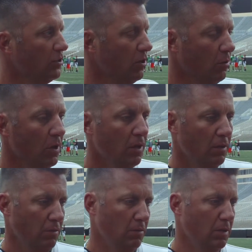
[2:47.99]
So
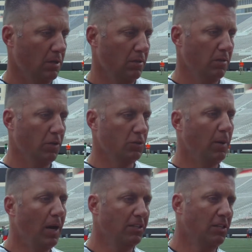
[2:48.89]
there's
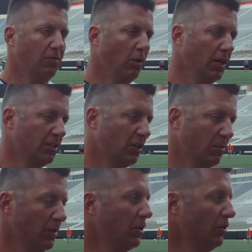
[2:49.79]
positive ways it
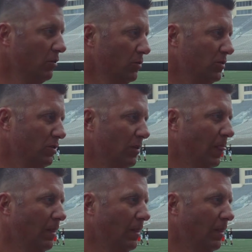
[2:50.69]
can be used.